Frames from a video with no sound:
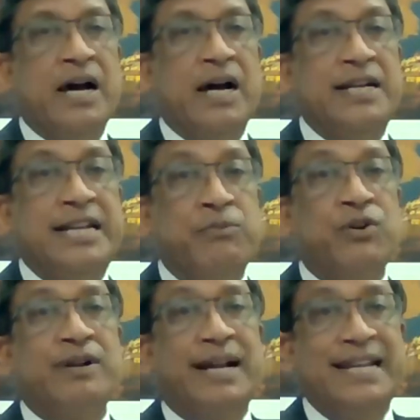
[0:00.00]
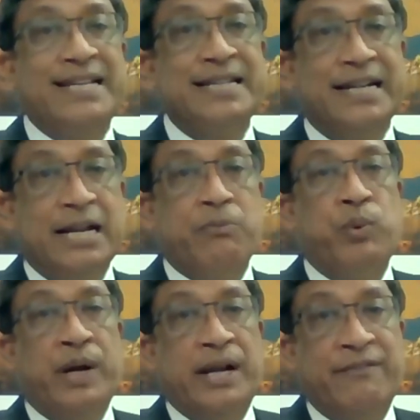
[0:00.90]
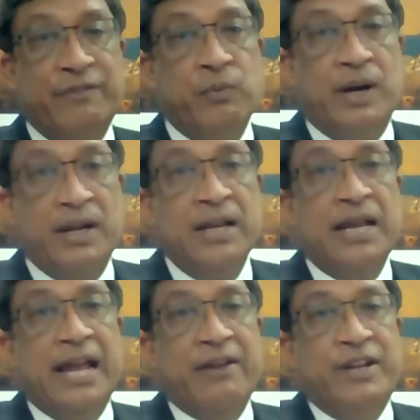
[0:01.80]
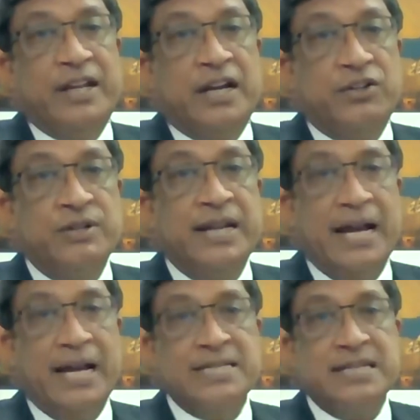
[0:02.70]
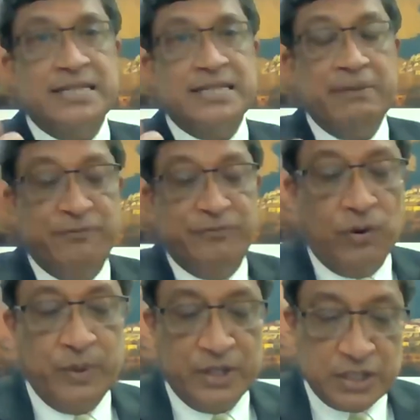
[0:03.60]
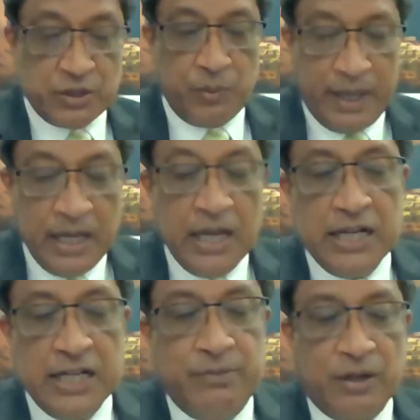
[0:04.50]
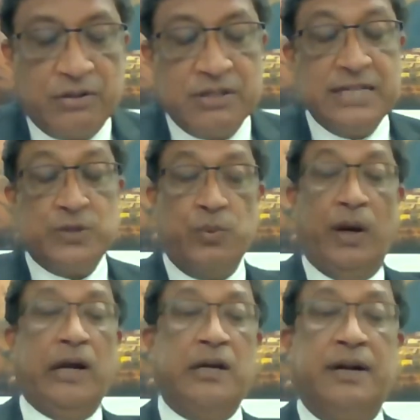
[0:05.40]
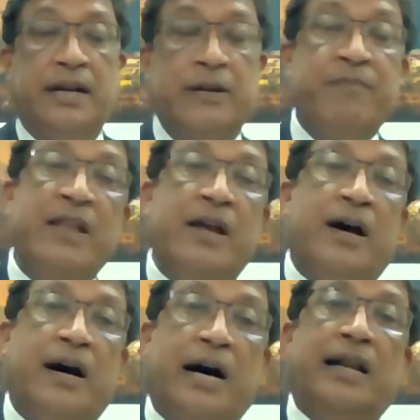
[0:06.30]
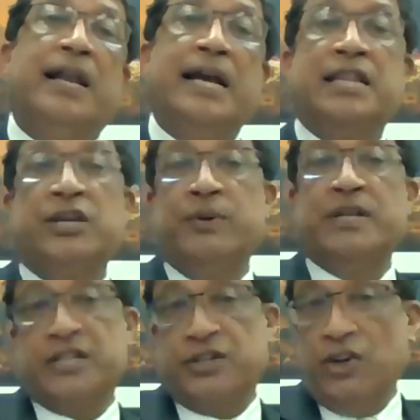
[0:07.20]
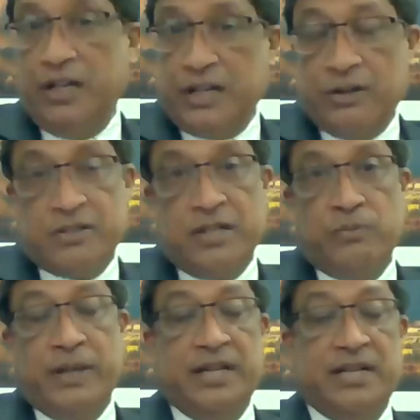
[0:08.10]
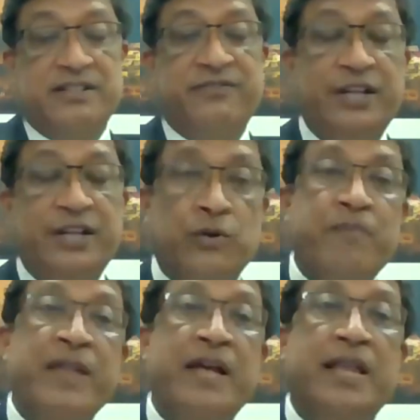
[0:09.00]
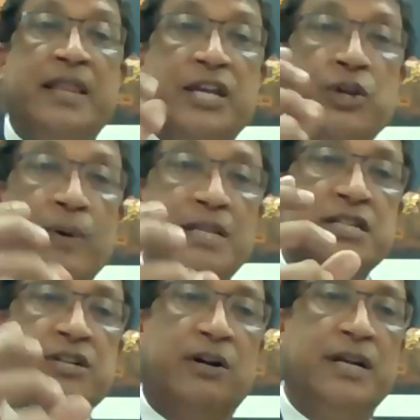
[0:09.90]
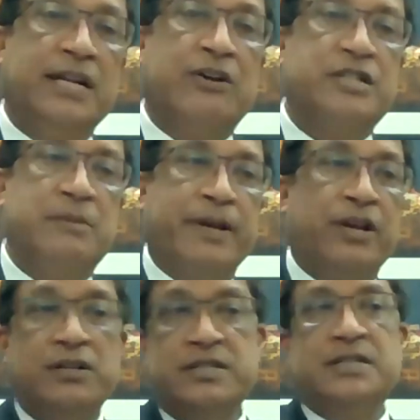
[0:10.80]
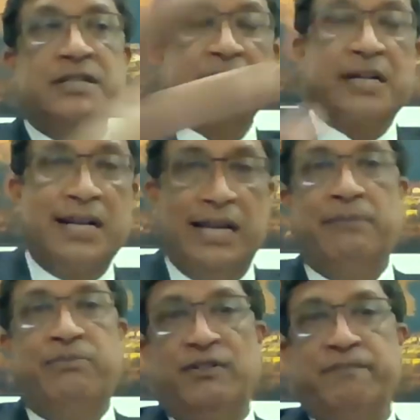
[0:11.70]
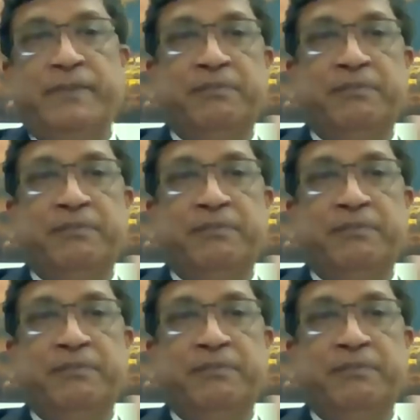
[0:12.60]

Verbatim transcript: uh, democratic setup where everyone, every country has the same vote, which is the way democracies wa- uh, run, uh, unlike the UN Security Council, where there's a veto. The UN Security Council, because it is a club of